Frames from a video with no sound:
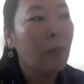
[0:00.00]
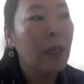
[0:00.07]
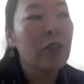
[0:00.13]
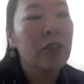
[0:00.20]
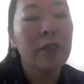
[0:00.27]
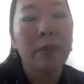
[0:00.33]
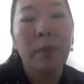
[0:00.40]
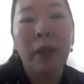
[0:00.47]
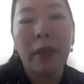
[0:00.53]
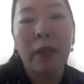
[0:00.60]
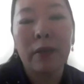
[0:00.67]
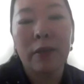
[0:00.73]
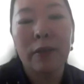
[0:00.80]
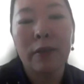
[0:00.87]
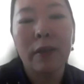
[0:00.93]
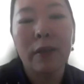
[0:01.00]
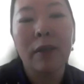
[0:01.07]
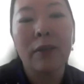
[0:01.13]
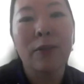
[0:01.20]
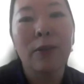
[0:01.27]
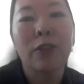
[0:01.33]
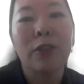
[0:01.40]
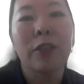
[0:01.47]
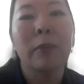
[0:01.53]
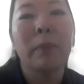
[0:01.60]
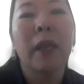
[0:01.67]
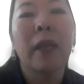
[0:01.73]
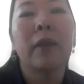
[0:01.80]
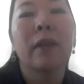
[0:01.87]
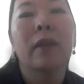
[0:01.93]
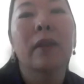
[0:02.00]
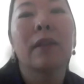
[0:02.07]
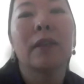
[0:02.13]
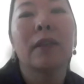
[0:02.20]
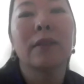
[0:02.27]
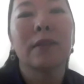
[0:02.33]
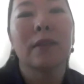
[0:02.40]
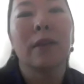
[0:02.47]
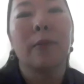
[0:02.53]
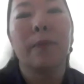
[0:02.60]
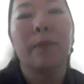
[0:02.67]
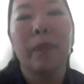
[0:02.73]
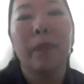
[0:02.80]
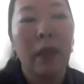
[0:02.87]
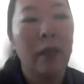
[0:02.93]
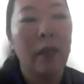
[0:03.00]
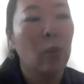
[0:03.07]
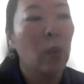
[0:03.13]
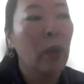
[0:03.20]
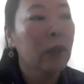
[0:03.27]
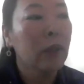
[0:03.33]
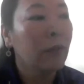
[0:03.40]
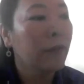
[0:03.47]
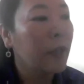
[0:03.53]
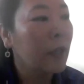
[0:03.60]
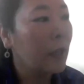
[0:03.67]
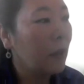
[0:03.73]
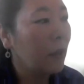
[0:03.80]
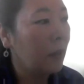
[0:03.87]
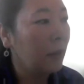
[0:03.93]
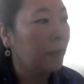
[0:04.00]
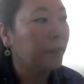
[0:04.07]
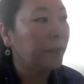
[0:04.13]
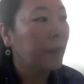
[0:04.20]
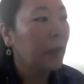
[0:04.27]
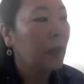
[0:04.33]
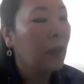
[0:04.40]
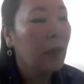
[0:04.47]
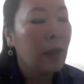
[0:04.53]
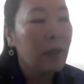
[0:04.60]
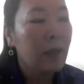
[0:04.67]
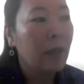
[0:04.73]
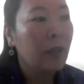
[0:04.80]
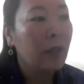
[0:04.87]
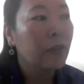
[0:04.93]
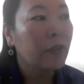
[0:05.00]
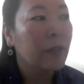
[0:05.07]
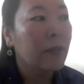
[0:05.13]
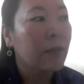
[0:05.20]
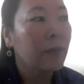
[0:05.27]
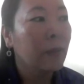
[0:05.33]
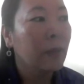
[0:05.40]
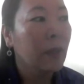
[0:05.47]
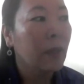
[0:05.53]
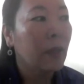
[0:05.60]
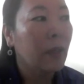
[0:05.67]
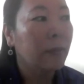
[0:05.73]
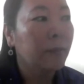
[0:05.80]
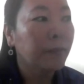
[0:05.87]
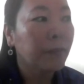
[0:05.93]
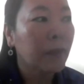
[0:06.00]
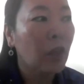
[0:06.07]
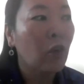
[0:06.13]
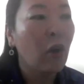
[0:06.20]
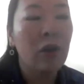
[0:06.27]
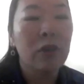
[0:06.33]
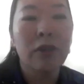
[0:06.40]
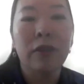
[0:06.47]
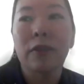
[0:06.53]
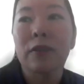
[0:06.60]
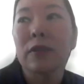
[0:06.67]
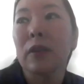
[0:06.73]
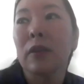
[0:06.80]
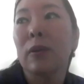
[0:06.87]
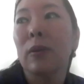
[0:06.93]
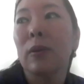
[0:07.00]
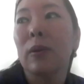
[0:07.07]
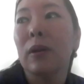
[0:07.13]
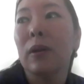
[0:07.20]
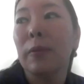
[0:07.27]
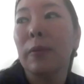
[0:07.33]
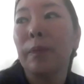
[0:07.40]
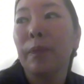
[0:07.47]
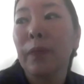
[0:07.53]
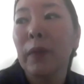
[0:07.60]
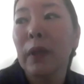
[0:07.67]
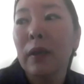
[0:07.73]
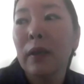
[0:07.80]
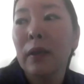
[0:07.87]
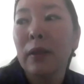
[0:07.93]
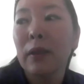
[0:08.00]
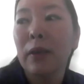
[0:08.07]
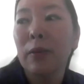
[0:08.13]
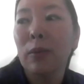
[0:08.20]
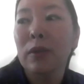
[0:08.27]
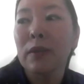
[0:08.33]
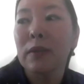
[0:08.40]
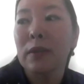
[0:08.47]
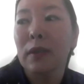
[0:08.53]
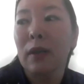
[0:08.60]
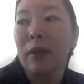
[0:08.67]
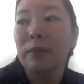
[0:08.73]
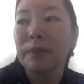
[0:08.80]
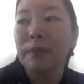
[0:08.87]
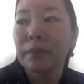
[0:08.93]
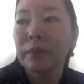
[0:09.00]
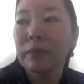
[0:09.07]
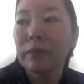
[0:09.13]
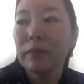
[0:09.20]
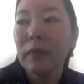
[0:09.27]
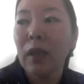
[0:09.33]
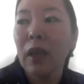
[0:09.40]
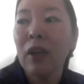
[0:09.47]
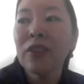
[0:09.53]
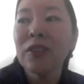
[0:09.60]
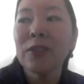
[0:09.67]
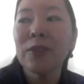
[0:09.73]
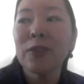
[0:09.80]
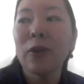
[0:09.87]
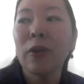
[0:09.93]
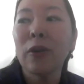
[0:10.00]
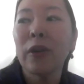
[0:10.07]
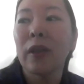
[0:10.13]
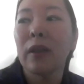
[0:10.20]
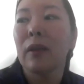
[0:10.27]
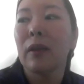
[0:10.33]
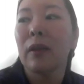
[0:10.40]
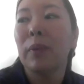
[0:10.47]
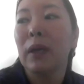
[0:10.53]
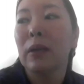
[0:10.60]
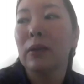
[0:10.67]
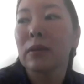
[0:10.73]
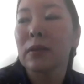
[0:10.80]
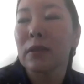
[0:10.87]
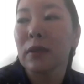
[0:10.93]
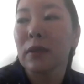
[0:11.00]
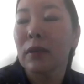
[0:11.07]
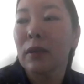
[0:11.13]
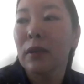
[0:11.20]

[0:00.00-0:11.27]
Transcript: much debate on social media that in one of the secondary school courses there was a story about